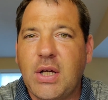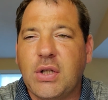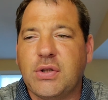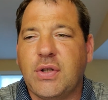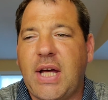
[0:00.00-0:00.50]

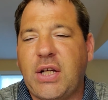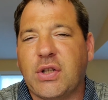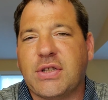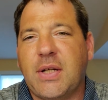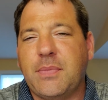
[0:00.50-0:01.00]
so that your
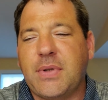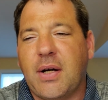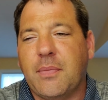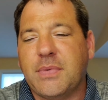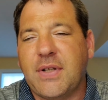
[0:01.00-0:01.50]

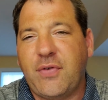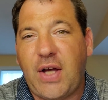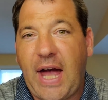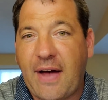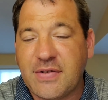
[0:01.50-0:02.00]
symptoms, if
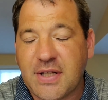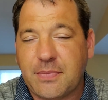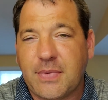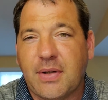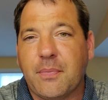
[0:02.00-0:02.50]
you have
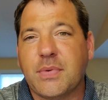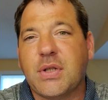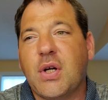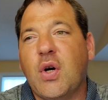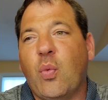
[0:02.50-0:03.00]
symptoms,
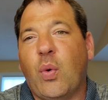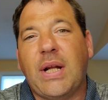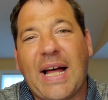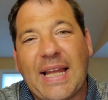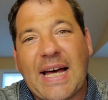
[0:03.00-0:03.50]
will
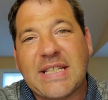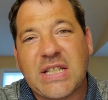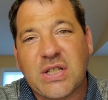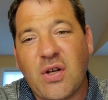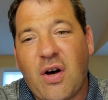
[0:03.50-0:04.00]
not last
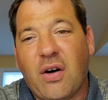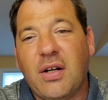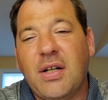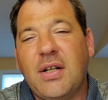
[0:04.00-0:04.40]
as long.